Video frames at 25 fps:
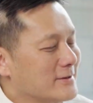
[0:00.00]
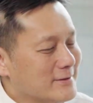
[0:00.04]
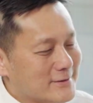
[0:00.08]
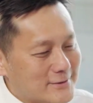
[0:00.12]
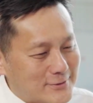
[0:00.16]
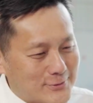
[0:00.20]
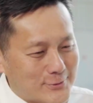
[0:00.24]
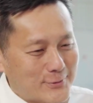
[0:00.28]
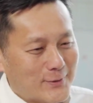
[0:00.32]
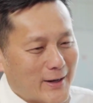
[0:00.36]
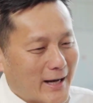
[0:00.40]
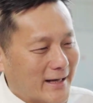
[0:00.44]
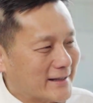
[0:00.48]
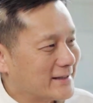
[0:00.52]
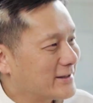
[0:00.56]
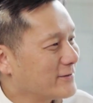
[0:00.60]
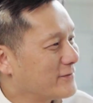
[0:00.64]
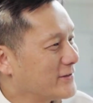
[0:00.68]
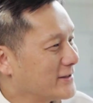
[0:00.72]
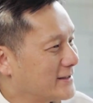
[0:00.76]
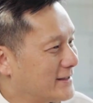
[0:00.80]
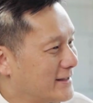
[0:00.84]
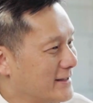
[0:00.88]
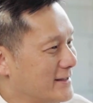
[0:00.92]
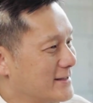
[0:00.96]
do
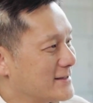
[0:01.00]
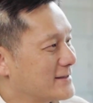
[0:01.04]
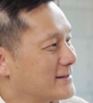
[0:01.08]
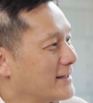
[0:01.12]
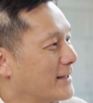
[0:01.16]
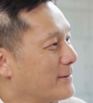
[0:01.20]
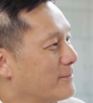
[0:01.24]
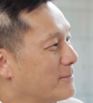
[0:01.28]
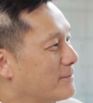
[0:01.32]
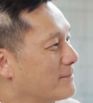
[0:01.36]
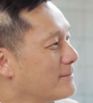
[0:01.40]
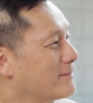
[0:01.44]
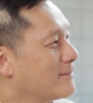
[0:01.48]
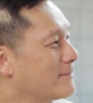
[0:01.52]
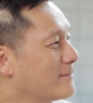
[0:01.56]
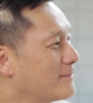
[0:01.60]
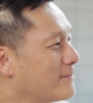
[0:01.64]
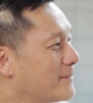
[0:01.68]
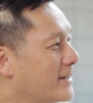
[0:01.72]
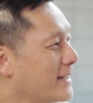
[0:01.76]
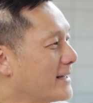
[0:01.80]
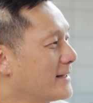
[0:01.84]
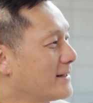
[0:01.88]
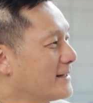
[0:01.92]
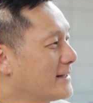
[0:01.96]
activities that
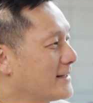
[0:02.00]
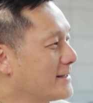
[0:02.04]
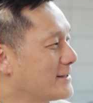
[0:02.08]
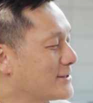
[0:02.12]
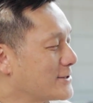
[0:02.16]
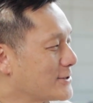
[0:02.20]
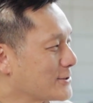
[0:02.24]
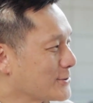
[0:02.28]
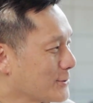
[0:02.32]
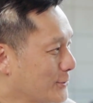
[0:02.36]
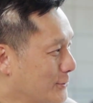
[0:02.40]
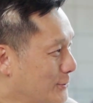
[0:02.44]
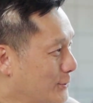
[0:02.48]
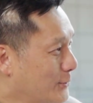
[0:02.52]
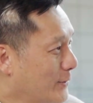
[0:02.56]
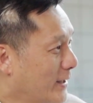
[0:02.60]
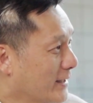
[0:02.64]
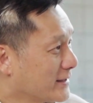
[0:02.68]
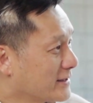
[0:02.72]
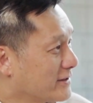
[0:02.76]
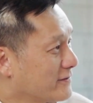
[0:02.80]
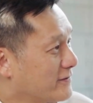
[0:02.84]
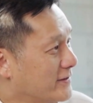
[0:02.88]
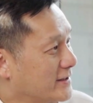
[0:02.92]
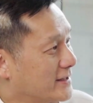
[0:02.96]
mainly solo
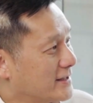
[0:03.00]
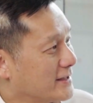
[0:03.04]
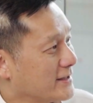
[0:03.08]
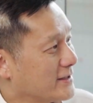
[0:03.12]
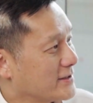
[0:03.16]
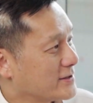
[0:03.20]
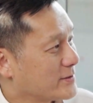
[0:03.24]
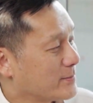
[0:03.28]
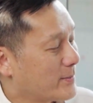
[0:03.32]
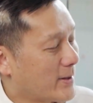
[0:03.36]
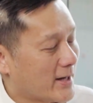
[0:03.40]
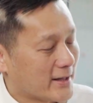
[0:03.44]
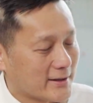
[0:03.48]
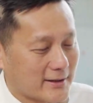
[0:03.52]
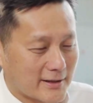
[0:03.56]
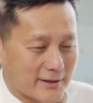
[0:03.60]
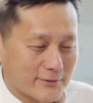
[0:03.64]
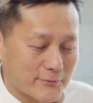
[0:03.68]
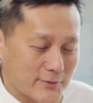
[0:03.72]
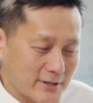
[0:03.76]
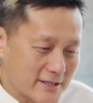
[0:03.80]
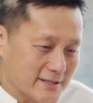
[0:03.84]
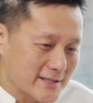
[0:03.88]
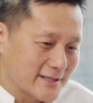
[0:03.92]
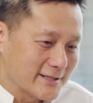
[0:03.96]
activities. But I
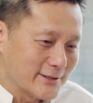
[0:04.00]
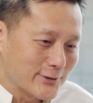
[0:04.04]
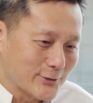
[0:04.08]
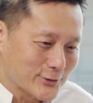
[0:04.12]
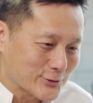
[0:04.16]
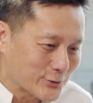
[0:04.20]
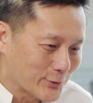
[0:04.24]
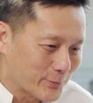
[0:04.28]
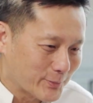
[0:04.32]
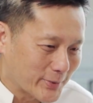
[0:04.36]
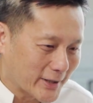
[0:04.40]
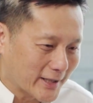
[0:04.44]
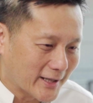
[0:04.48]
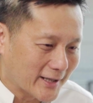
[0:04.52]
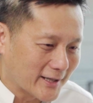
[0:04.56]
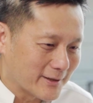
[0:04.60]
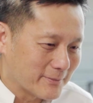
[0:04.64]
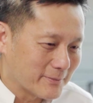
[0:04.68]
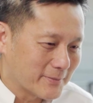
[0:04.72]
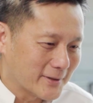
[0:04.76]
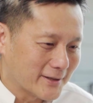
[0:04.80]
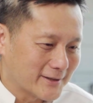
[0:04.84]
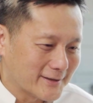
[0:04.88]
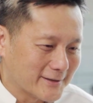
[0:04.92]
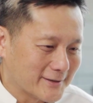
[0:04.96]
recently also picked up
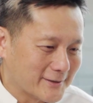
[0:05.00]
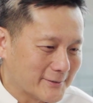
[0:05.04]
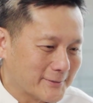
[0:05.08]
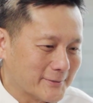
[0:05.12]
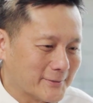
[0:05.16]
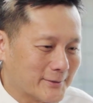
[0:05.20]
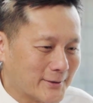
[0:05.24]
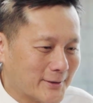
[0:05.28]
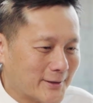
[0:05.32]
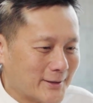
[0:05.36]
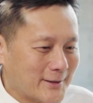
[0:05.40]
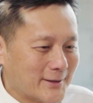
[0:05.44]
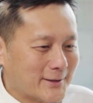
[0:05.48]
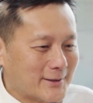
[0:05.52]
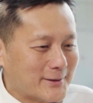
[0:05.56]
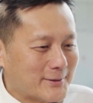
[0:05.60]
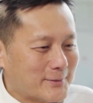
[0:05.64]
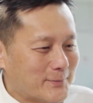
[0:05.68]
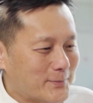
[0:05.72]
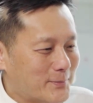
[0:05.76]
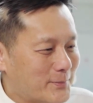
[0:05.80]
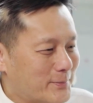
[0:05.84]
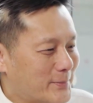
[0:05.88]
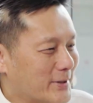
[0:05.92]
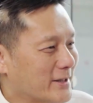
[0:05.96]

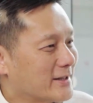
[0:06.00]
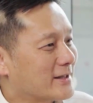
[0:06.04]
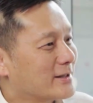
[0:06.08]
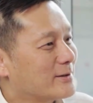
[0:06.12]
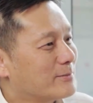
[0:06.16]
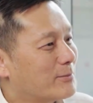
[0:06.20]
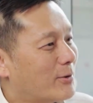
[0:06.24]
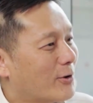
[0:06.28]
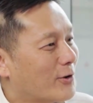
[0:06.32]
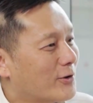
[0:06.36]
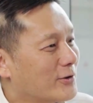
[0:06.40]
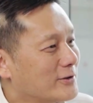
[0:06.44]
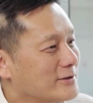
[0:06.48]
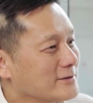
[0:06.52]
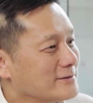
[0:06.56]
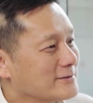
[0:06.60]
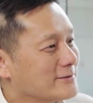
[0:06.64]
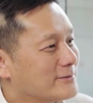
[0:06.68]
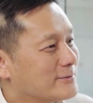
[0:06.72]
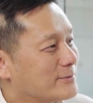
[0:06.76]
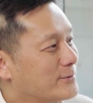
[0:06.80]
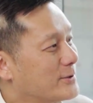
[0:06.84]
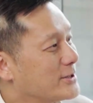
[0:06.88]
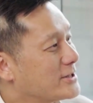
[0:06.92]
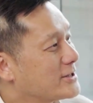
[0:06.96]
pickleball,
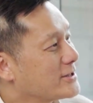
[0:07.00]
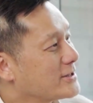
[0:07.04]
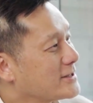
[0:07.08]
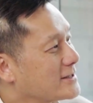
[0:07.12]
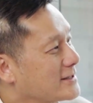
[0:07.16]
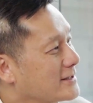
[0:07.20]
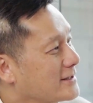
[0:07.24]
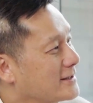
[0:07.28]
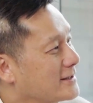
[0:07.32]
which is